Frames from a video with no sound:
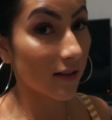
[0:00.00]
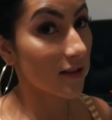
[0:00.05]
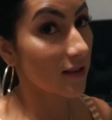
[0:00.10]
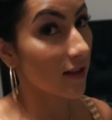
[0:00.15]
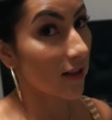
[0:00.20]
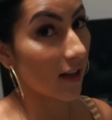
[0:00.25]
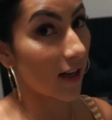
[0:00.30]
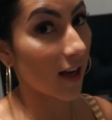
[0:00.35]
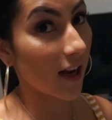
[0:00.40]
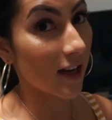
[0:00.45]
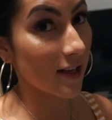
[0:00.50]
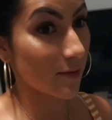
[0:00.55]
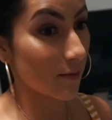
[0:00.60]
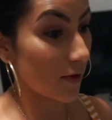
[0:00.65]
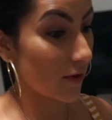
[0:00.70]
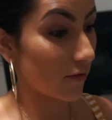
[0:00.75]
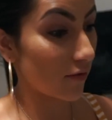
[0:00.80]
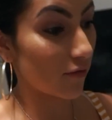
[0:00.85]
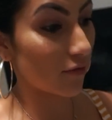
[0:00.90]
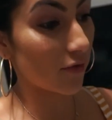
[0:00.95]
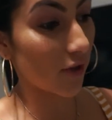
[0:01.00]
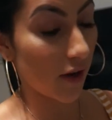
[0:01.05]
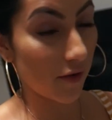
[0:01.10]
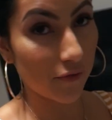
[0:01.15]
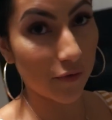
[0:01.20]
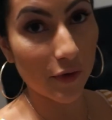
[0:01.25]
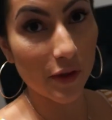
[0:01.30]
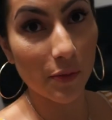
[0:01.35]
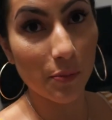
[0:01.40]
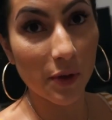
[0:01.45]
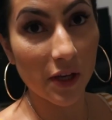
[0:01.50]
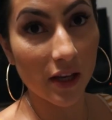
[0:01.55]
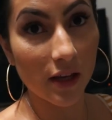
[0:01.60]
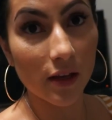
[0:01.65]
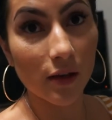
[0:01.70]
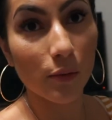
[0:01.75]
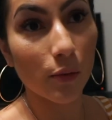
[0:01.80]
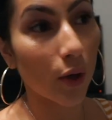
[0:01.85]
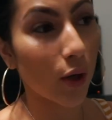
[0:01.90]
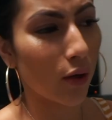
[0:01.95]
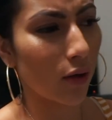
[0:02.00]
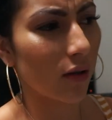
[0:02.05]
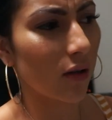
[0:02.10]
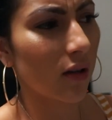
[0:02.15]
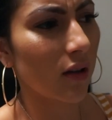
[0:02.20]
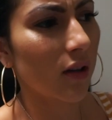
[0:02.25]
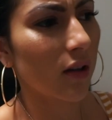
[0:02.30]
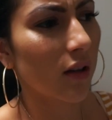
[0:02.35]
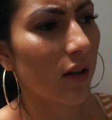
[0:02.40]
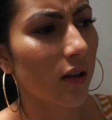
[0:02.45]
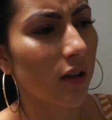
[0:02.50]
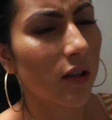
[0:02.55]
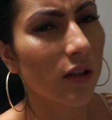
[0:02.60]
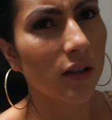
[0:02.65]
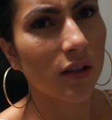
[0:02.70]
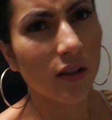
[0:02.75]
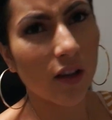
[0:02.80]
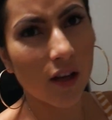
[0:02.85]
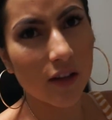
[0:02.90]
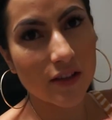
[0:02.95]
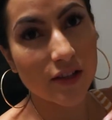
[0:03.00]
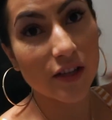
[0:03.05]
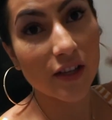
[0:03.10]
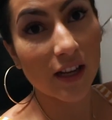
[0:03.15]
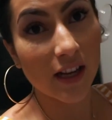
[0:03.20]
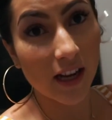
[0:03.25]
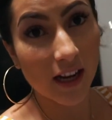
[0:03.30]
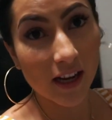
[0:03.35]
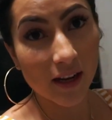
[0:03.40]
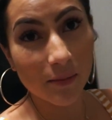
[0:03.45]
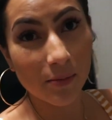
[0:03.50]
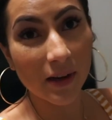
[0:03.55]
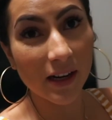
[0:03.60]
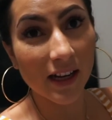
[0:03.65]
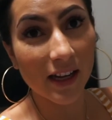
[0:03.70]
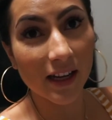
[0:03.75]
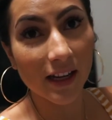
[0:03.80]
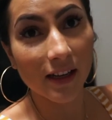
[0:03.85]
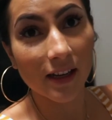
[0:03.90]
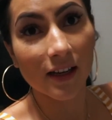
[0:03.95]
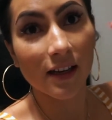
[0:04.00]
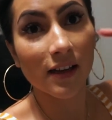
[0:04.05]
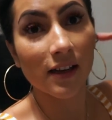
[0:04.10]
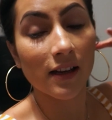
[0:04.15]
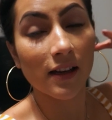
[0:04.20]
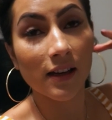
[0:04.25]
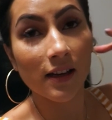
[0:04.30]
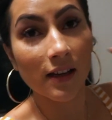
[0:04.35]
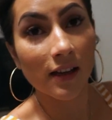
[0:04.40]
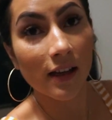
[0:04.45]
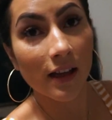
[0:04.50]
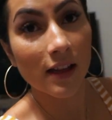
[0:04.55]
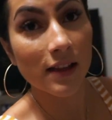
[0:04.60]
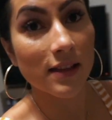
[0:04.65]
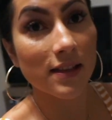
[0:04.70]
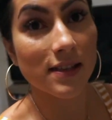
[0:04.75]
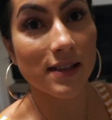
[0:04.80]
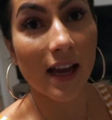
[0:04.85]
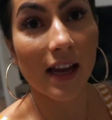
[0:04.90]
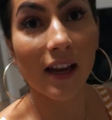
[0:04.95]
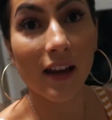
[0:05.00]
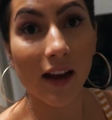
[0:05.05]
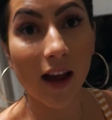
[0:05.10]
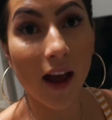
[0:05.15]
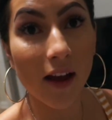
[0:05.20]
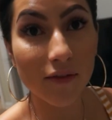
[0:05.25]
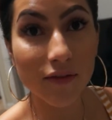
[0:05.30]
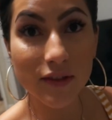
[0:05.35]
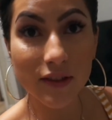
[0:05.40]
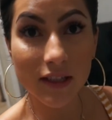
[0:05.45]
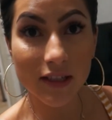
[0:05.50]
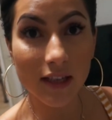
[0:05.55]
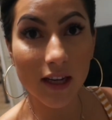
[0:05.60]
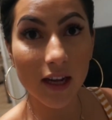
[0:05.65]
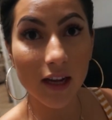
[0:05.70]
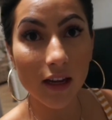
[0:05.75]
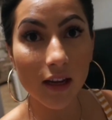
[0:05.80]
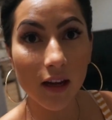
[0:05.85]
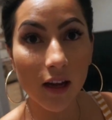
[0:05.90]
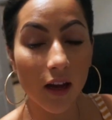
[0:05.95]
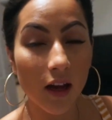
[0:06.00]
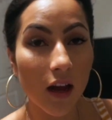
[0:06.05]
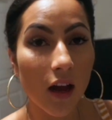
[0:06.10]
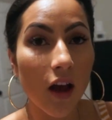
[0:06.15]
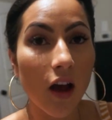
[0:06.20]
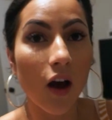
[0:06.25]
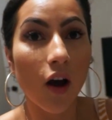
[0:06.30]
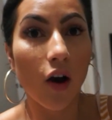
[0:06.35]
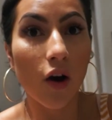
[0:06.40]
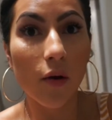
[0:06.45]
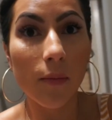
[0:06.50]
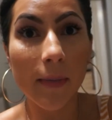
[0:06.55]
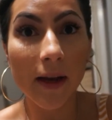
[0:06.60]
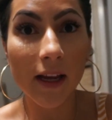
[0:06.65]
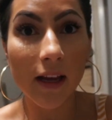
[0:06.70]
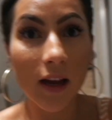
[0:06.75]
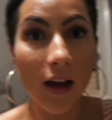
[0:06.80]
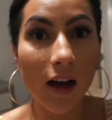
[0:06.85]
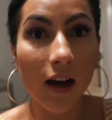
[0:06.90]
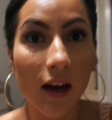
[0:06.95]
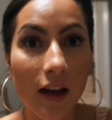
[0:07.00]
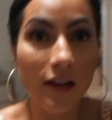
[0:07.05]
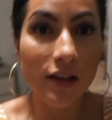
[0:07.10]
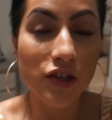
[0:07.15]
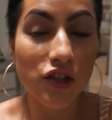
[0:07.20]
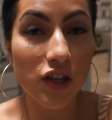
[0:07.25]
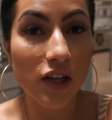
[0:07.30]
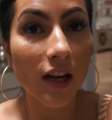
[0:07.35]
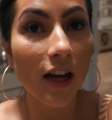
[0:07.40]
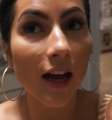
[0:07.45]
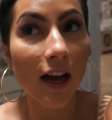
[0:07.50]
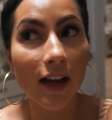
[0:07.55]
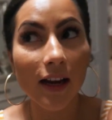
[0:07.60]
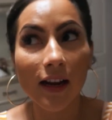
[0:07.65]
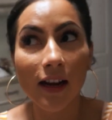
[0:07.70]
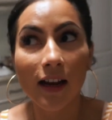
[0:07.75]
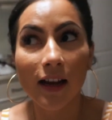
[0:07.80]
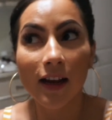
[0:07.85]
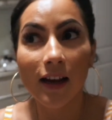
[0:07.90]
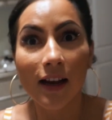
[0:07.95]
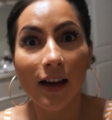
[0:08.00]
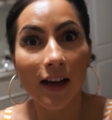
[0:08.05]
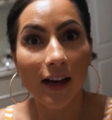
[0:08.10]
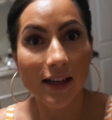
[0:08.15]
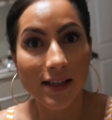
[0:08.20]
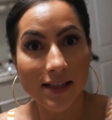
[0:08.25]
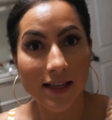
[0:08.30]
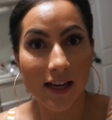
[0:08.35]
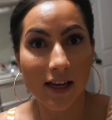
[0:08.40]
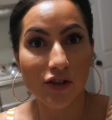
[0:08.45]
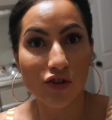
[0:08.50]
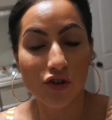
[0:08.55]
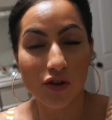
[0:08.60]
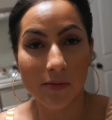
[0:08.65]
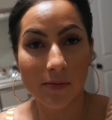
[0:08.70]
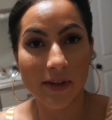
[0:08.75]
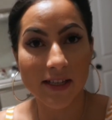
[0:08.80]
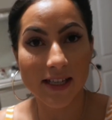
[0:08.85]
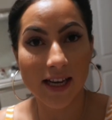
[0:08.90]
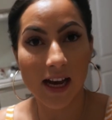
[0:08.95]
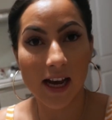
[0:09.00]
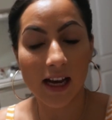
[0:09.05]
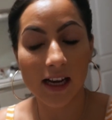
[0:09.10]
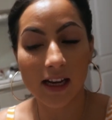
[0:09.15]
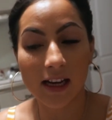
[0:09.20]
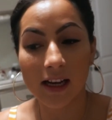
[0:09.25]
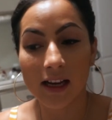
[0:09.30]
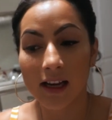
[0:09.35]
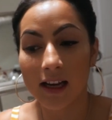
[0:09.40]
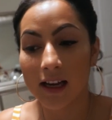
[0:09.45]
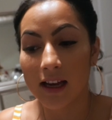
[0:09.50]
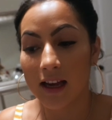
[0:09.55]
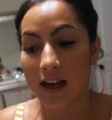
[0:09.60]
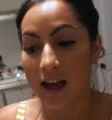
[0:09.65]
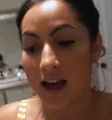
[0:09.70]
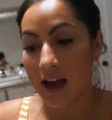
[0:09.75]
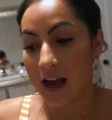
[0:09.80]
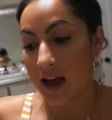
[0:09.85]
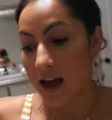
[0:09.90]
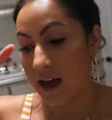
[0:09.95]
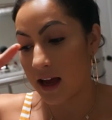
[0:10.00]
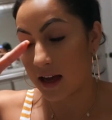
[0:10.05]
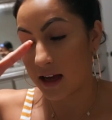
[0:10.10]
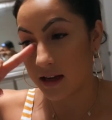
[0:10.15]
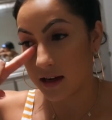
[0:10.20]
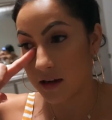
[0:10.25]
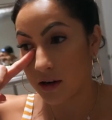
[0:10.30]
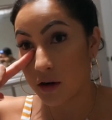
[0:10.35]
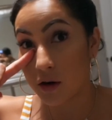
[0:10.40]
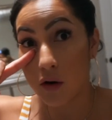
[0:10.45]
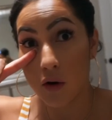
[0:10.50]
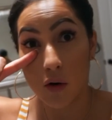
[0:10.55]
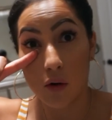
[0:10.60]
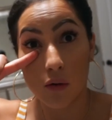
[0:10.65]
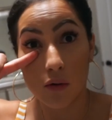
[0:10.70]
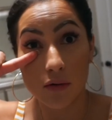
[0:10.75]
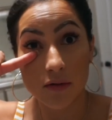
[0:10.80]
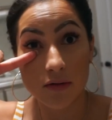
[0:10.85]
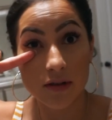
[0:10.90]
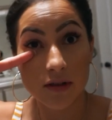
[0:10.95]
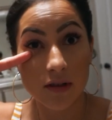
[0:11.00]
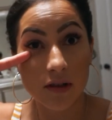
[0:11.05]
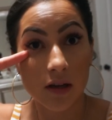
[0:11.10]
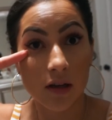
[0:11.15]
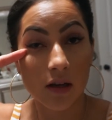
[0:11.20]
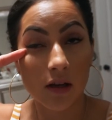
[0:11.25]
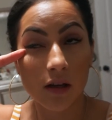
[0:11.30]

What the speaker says: Today has been rough with P. Well, not today, but like the second half of the day. Oh my god, she had a tantrum attack at Kohl's.